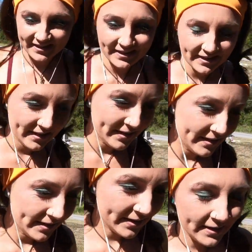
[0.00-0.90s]
What kind
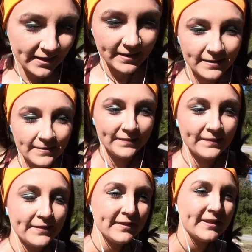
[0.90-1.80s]
of image changing are
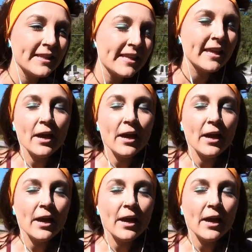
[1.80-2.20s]
you looking to do?